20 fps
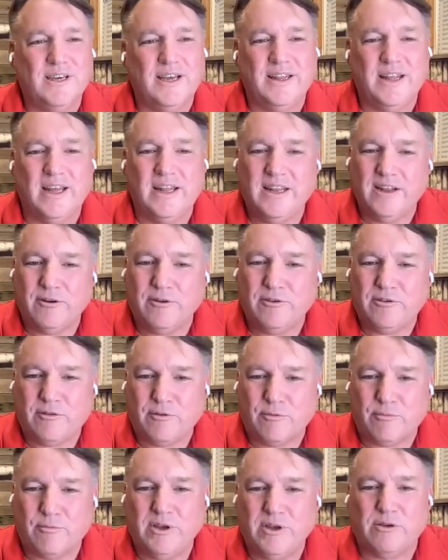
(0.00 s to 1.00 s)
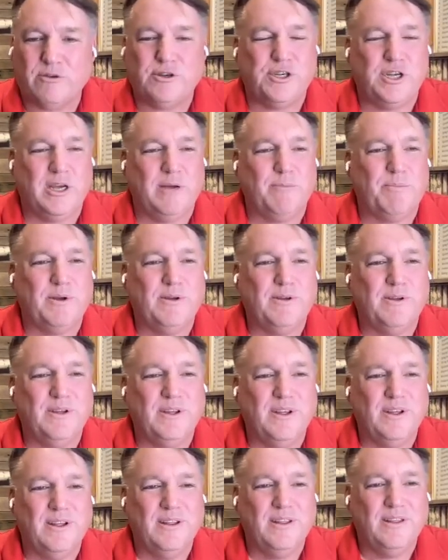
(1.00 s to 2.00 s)
And then there's the real sheep,
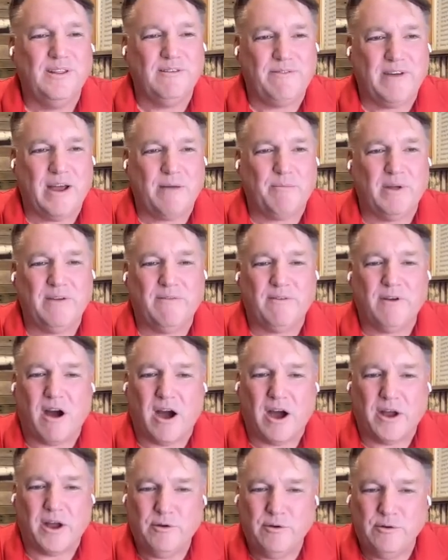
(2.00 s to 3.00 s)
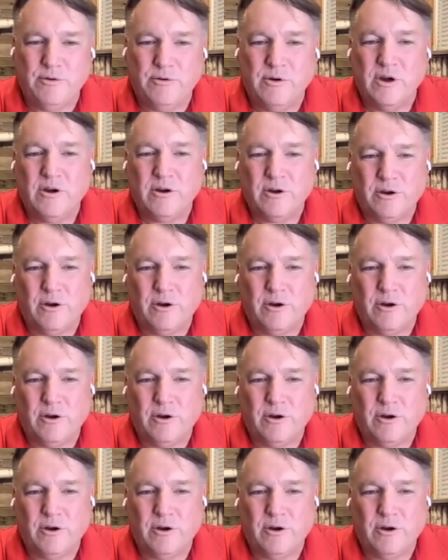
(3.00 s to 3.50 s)
the family of God, who